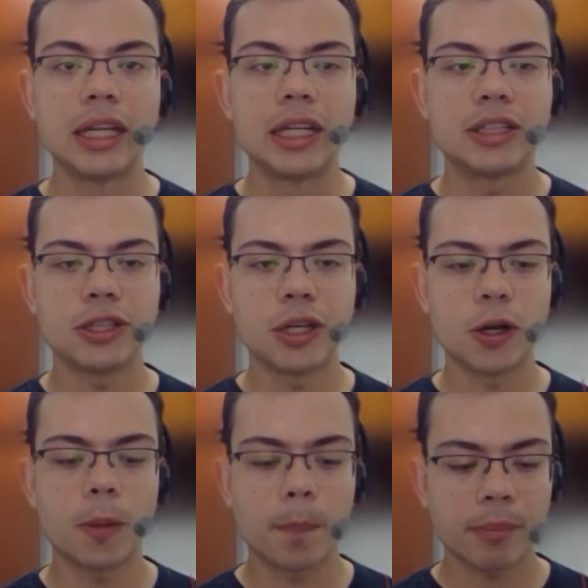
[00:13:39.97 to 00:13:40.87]

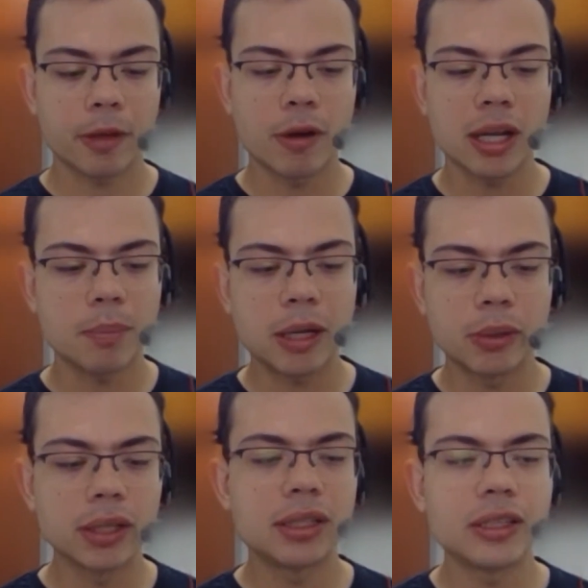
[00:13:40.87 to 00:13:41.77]
So RocketPy
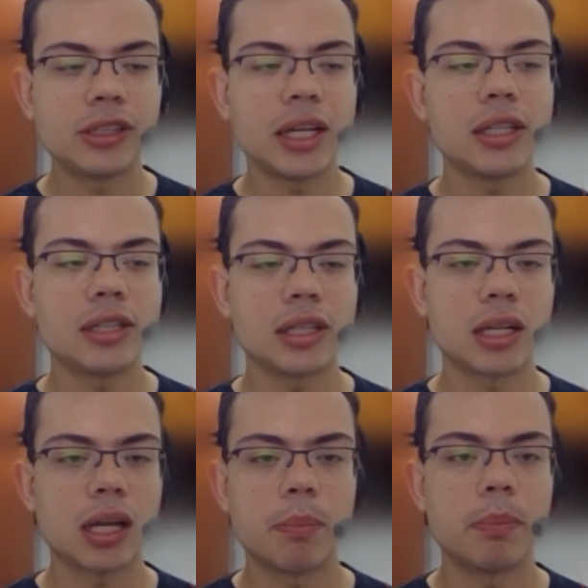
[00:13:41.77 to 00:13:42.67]
really did change
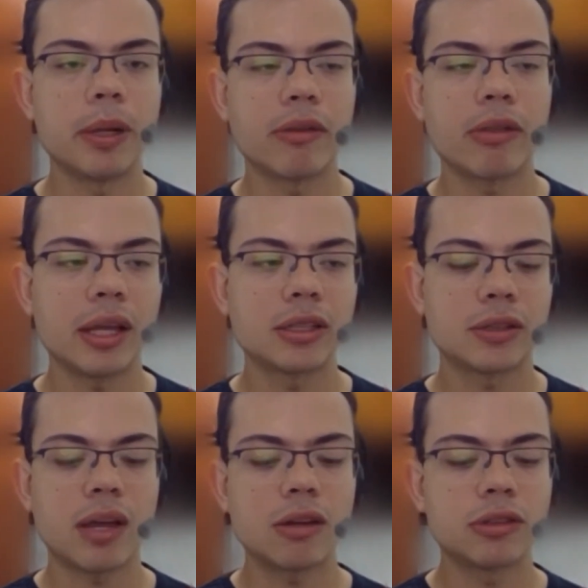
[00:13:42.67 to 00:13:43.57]
a bit of things of
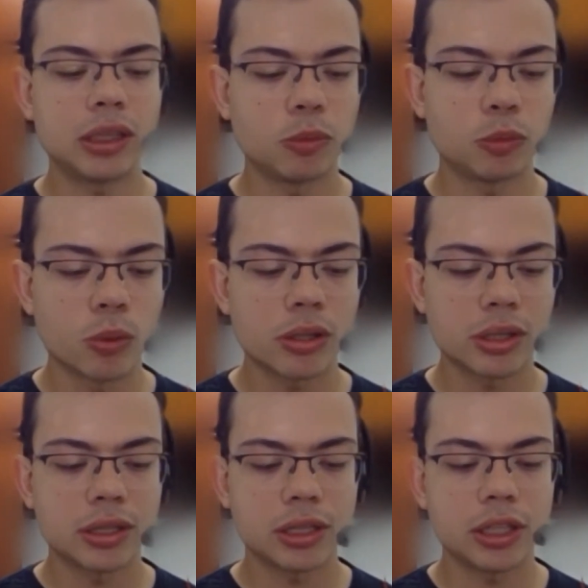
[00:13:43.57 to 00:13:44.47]
how teams worked
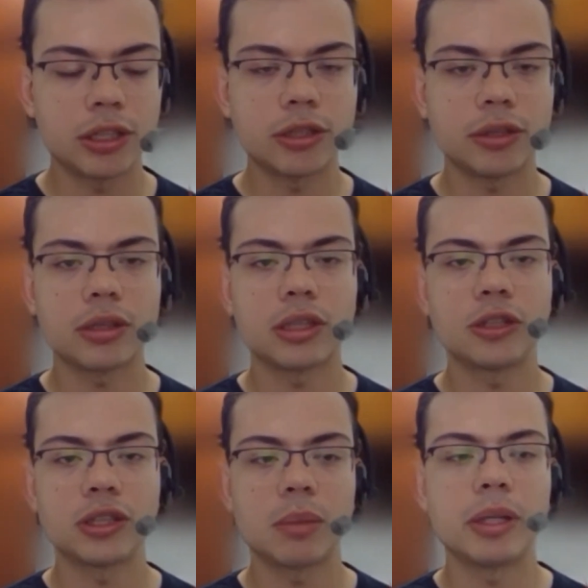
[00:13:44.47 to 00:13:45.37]
this year to
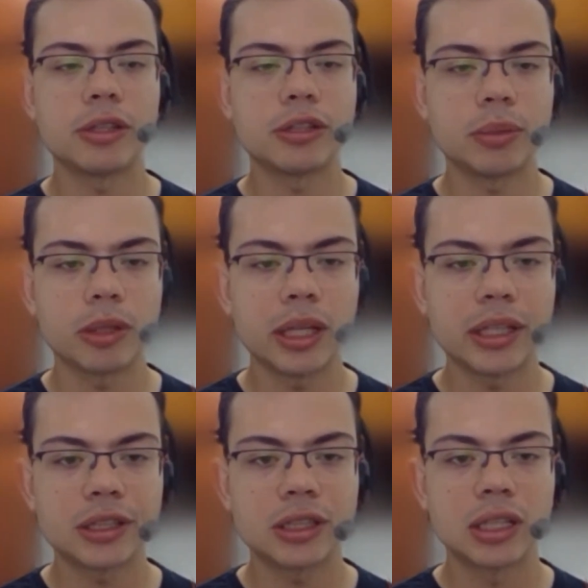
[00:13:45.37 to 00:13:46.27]
submit their
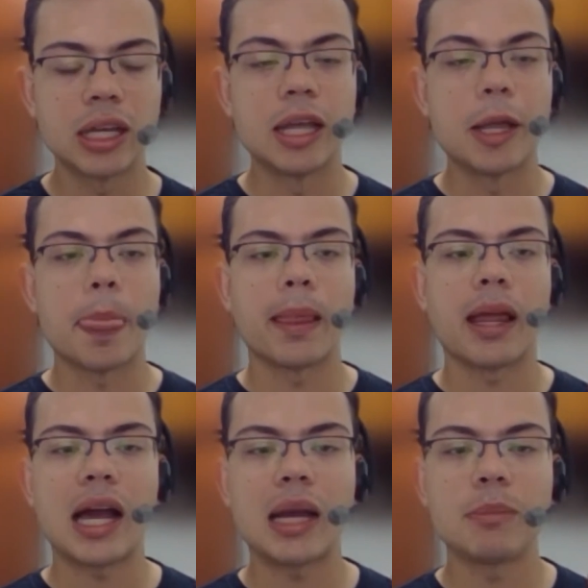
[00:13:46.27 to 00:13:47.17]
simulations.
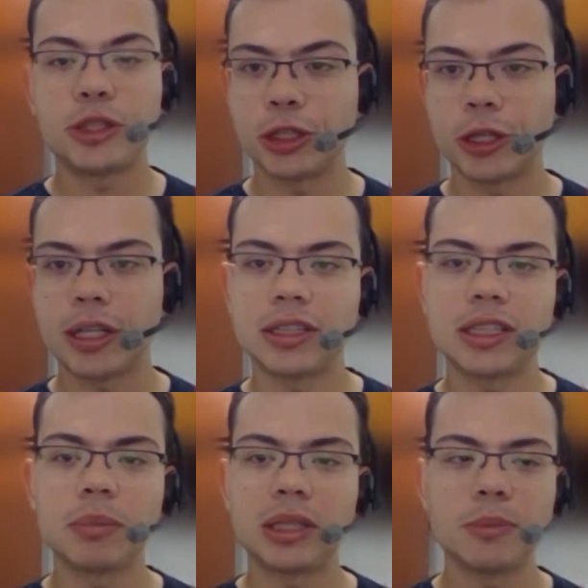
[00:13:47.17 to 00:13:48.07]
I'm sure that
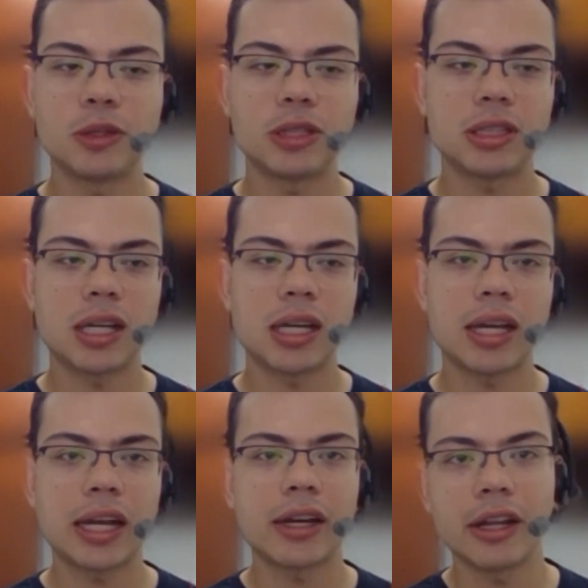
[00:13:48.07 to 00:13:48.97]
some teams
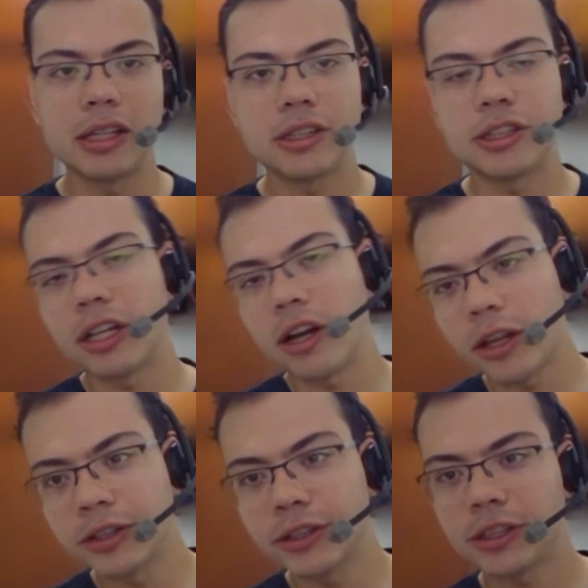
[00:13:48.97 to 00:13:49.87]
had it easier than
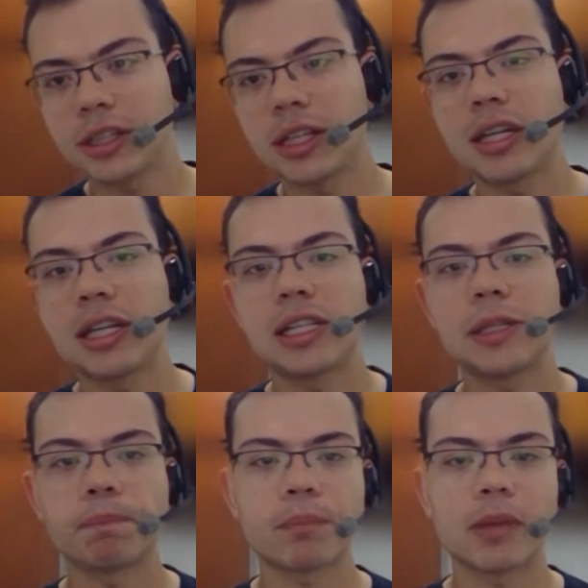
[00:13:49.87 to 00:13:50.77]
others,
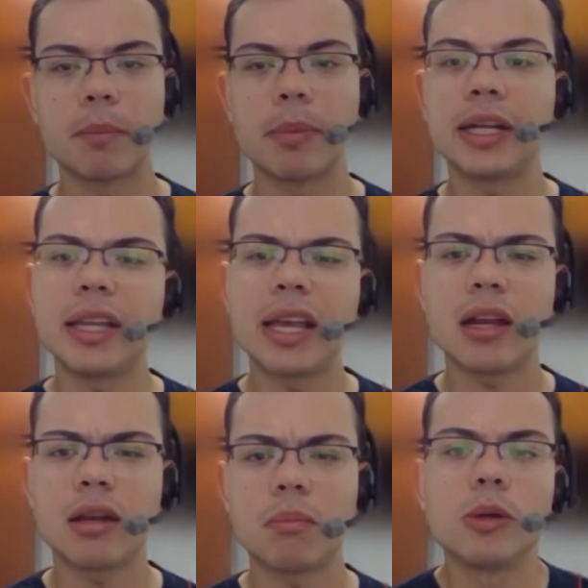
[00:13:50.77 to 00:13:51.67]
but in the
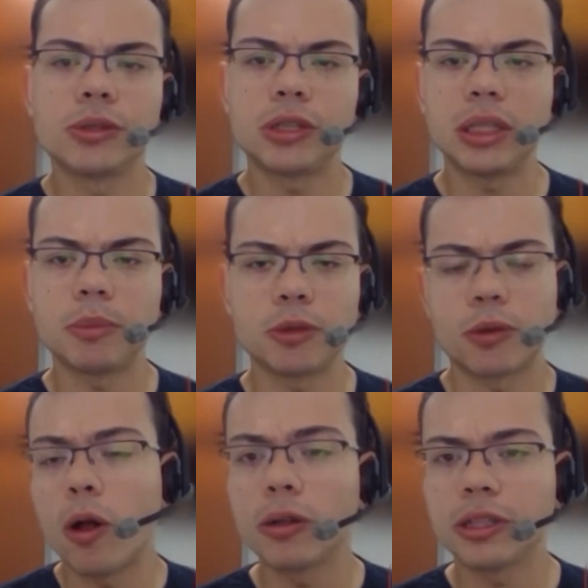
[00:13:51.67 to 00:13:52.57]
end, most teams or
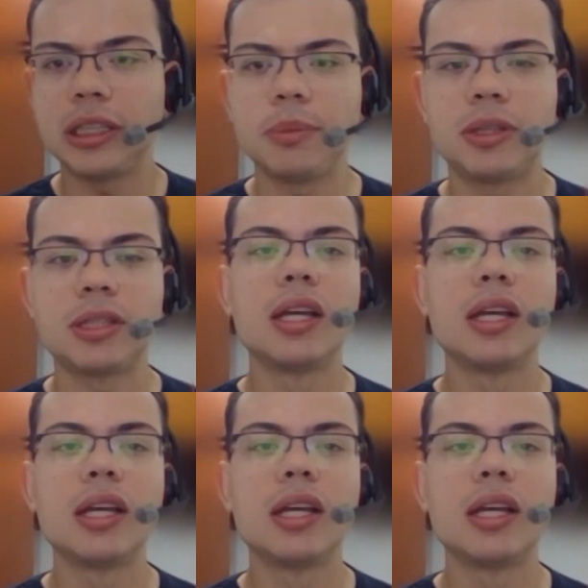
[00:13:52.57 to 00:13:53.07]
all teams